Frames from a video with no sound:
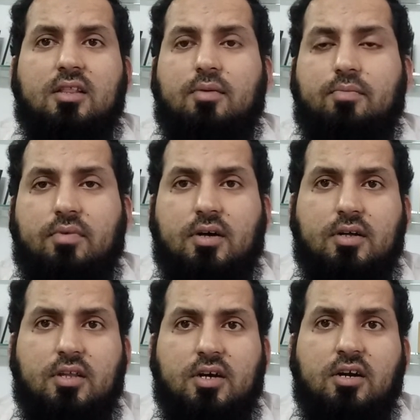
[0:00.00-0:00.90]

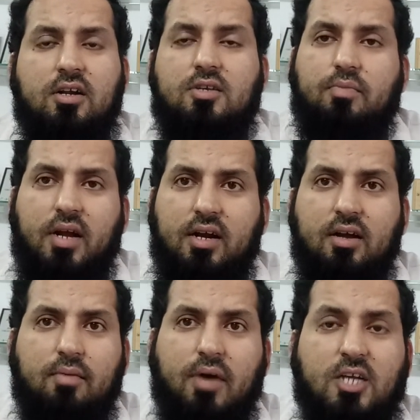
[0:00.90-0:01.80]
The countries
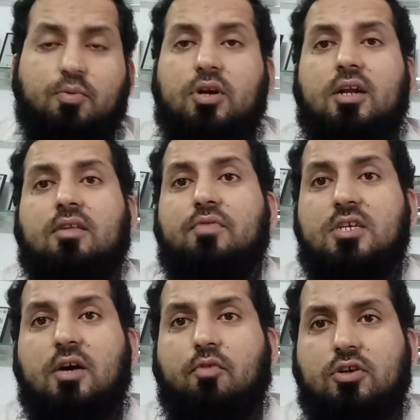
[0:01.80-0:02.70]
made passport, and the
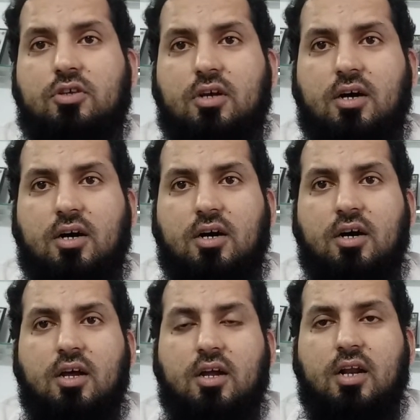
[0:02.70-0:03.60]
visa was
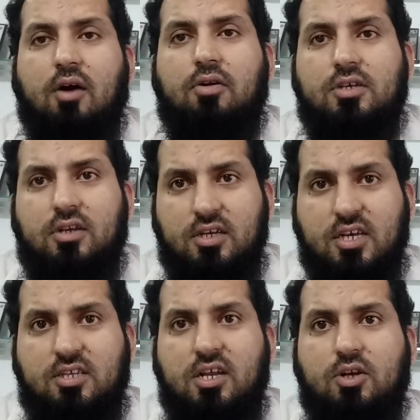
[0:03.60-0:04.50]
now
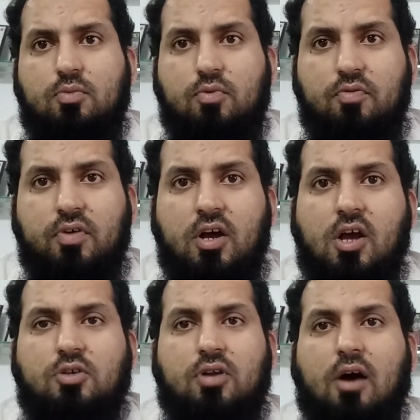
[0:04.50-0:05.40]
necessary to move.
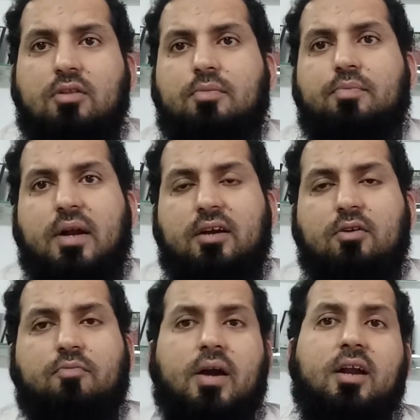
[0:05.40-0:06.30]
So now the pattern
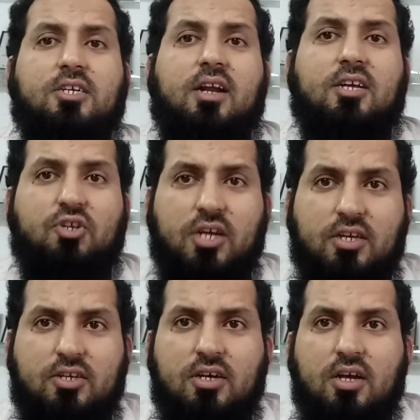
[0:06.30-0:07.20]
of migration has
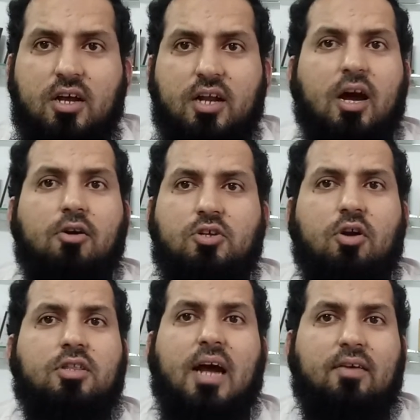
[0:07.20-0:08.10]
changed. Now it's
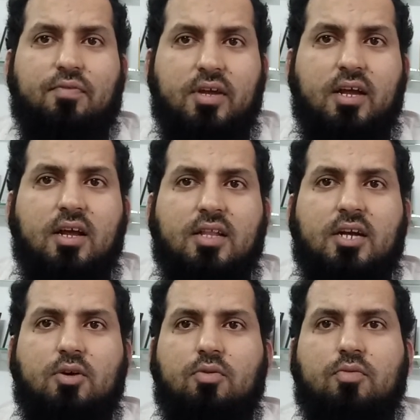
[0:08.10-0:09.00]
not that free
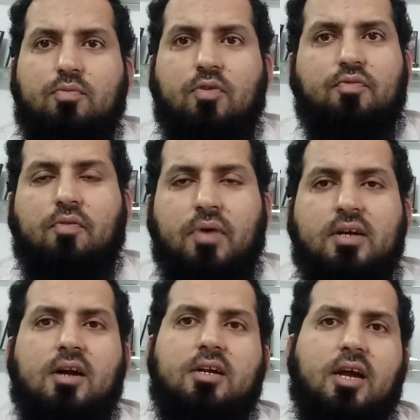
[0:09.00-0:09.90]
that you move from one
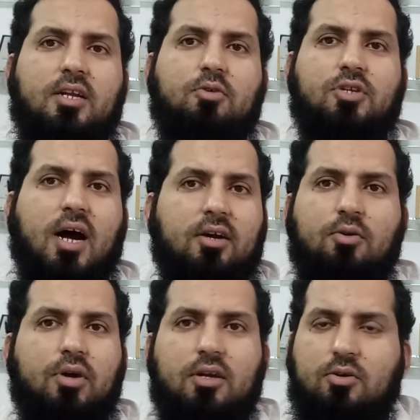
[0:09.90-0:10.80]
country and you start
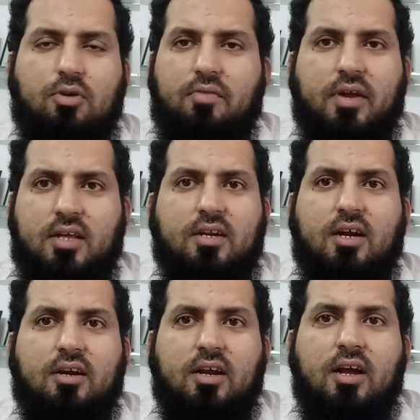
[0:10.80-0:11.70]
going to live in another
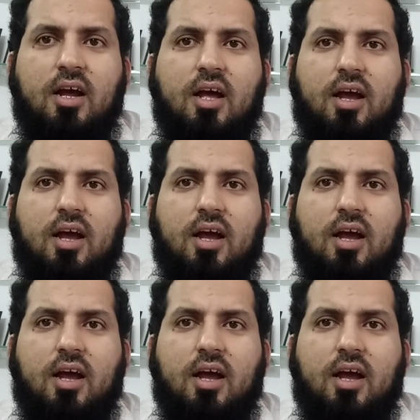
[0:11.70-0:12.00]
country.